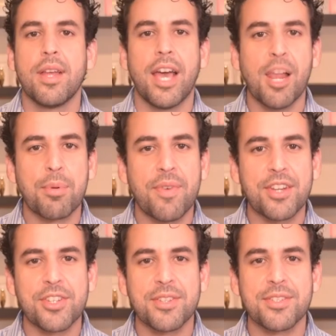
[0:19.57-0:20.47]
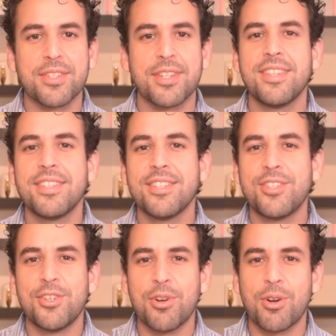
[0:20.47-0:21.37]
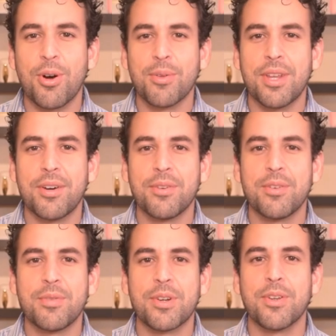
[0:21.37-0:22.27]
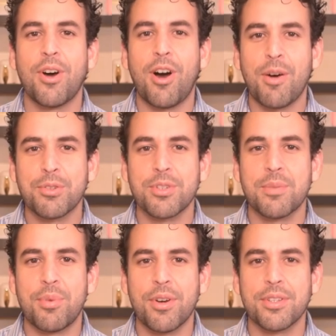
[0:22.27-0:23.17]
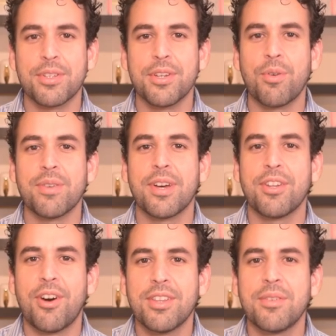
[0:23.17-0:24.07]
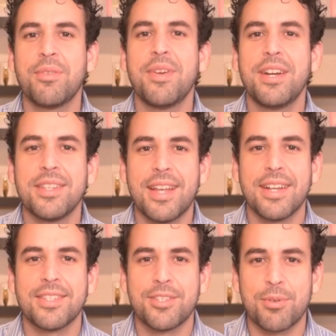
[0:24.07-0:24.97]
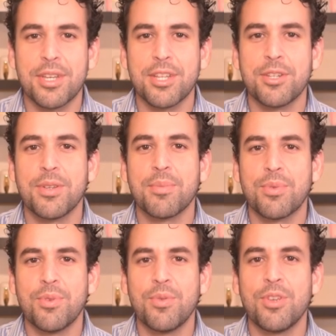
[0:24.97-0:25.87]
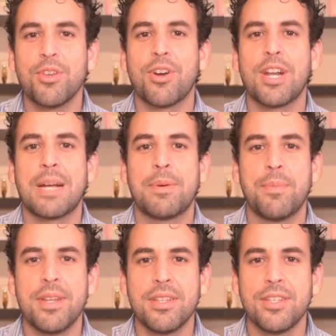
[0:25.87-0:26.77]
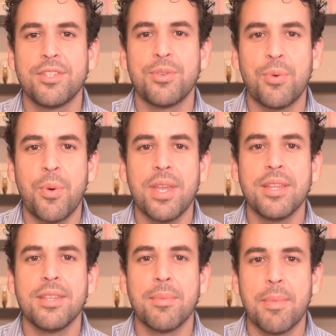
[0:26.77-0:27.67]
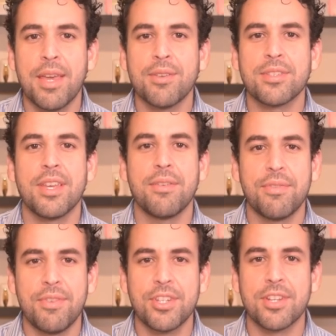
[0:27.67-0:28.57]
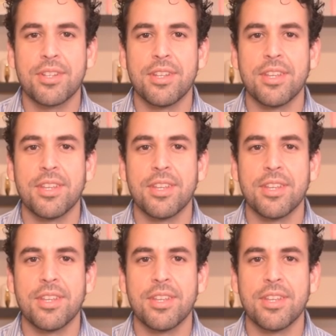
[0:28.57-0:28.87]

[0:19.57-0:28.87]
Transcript: Hello professionals, this is Diogo Roldão from officetothepoint with another very nice trick to improve your capability to read emails efficiently.